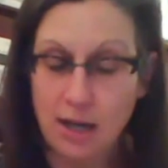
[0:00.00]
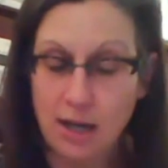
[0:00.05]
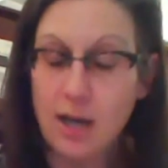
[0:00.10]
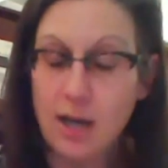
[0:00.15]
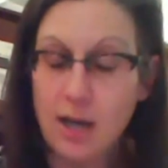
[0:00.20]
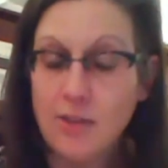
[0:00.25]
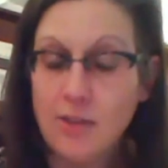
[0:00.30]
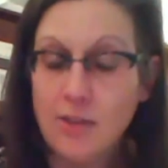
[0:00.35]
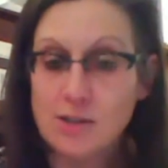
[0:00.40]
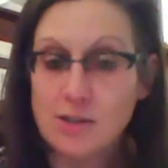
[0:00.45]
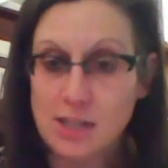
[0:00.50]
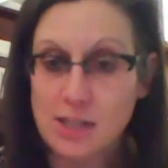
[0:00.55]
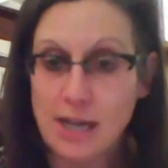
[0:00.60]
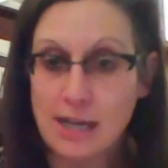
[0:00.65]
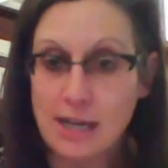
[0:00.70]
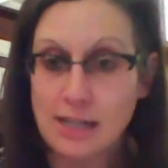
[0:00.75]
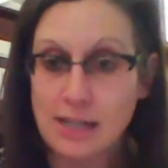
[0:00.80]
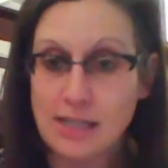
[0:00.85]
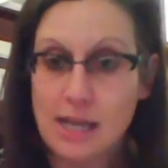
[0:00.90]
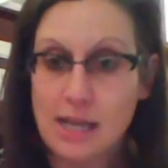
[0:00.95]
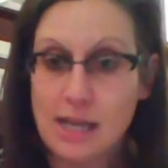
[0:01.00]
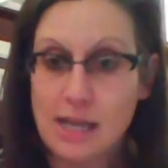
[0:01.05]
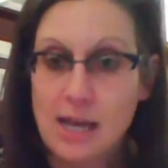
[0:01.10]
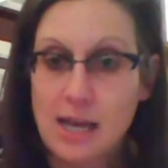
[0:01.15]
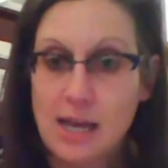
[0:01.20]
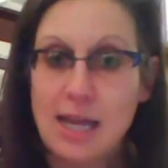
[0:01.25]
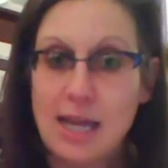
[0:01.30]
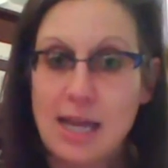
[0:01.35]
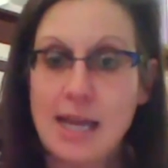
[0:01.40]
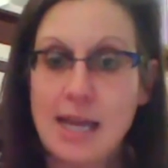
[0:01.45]
other studies
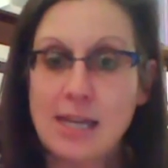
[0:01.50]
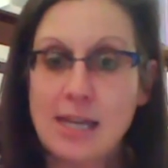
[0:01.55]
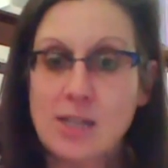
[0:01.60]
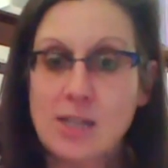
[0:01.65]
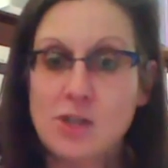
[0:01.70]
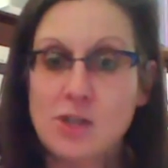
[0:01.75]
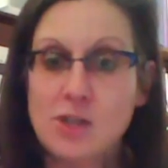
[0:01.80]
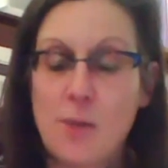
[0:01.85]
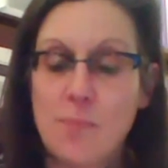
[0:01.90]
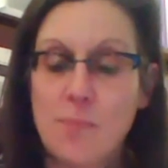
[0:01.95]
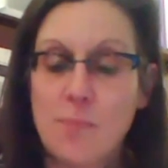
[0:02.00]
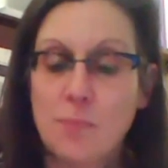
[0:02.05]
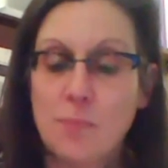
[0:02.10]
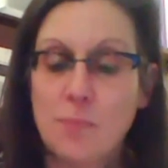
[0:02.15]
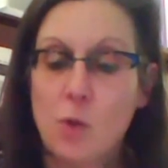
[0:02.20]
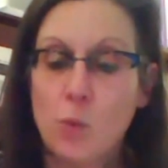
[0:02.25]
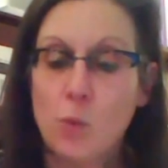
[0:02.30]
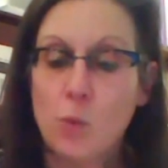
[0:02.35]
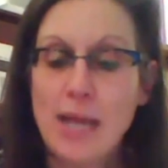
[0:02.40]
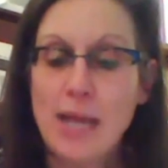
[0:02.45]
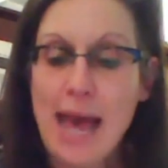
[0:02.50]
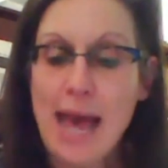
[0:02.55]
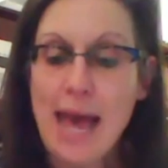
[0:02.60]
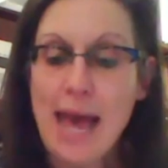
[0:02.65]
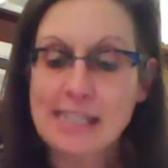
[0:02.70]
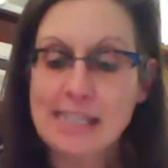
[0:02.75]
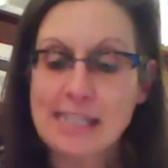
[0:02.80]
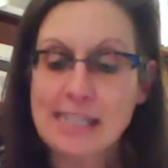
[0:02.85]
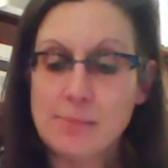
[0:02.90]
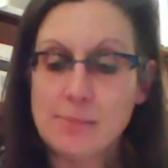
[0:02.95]
is we
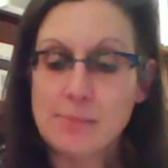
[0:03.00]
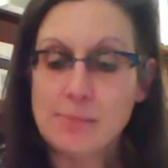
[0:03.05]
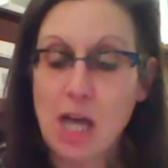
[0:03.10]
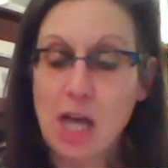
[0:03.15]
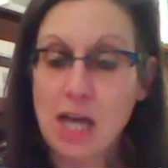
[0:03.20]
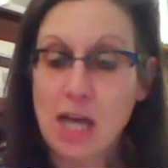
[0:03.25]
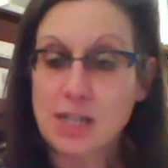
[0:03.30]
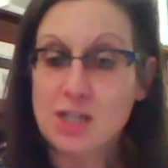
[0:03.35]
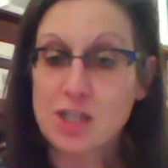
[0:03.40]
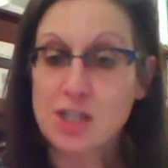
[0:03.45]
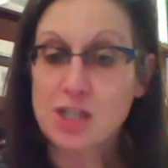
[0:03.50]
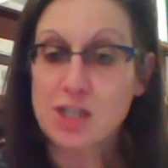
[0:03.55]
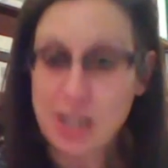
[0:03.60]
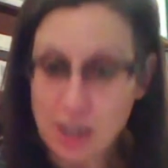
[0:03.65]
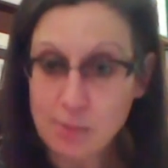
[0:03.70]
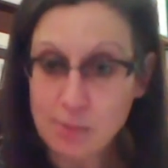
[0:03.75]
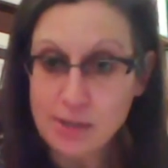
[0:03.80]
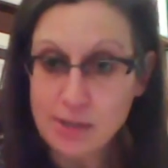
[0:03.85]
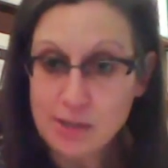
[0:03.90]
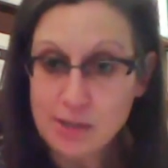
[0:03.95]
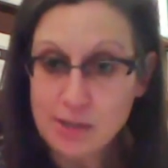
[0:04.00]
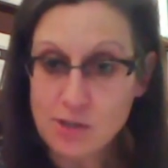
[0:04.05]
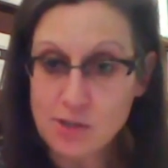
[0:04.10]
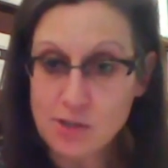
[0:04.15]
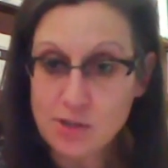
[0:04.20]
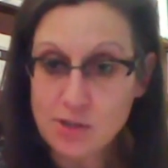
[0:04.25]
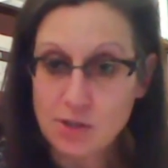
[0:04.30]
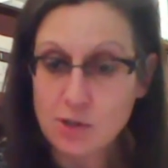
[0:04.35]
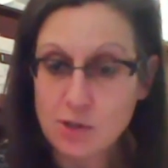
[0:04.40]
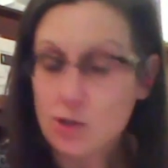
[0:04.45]
asked the massage
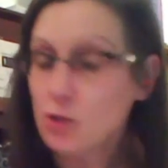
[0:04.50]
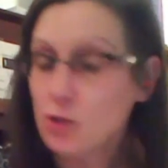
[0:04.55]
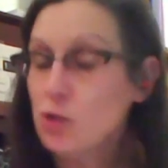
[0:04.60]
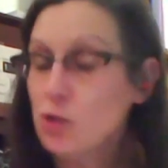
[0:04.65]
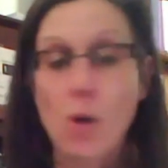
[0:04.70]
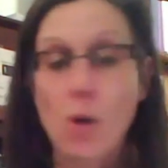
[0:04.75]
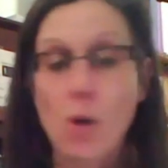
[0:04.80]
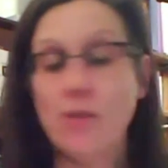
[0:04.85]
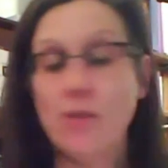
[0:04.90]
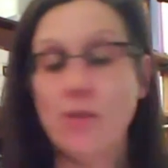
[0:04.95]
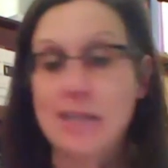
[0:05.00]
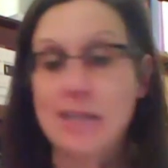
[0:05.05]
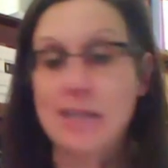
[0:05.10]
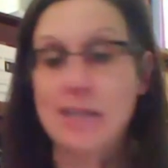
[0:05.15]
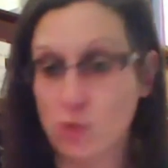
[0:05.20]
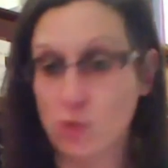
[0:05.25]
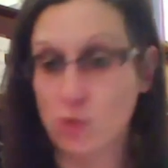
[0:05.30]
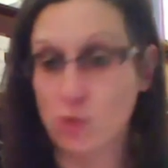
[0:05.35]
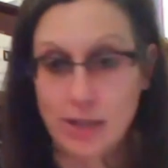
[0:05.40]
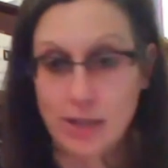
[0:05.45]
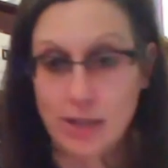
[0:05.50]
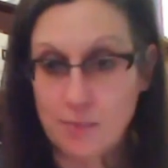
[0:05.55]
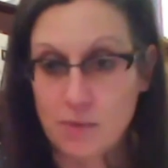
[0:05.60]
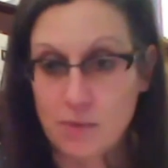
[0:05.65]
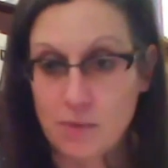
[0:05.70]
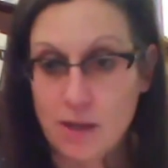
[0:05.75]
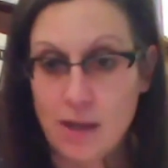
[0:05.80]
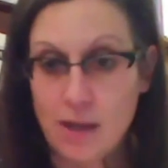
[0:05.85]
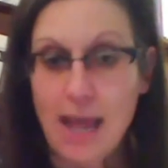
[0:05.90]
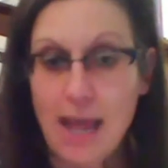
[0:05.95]
therapists to do all the scheduling
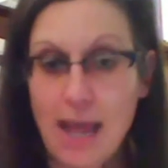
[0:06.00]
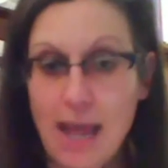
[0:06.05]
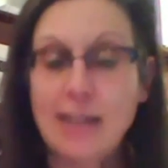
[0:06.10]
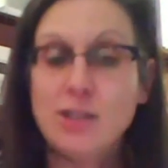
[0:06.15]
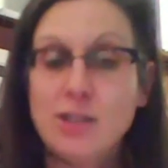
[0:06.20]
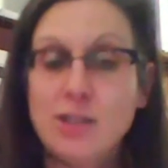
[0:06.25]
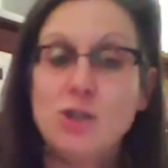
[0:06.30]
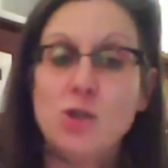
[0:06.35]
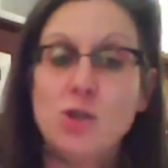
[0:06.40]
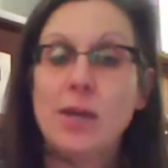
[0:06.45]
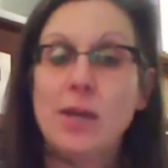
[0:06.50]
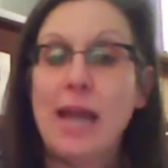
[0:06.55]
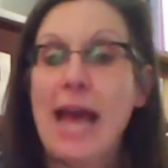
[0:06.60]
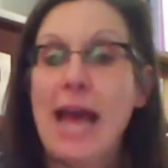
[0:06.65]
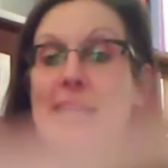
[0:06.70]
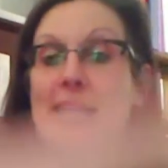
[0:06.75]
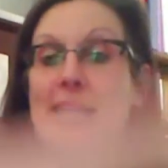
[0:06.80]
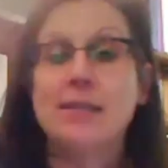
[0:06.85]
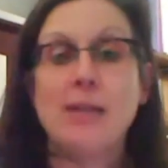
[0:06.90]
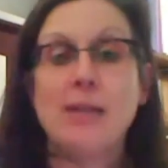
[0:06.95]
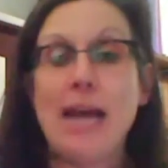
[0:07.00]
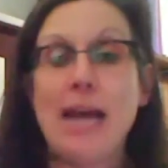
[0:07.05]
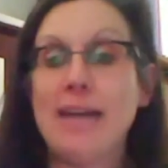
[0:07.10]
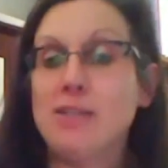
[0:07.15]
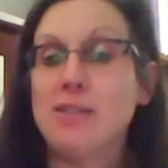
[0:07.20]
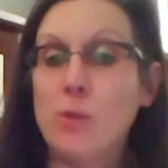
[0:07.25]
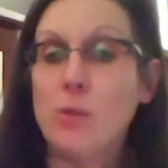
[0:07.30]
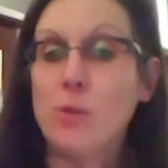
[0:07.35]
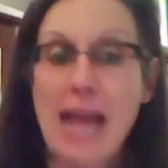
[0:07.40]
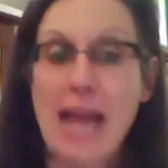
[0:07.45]
and to do it as
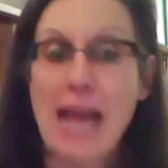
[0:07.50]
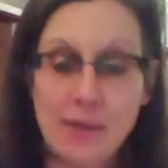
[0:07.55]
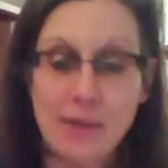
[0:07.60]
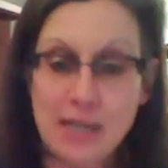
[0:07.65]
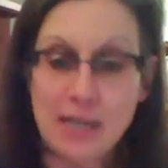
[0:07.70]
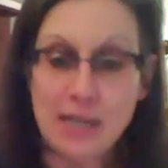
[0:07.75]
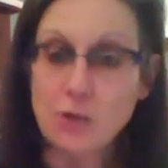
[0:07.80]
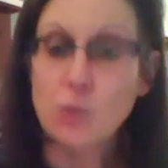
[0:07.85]
it would happen in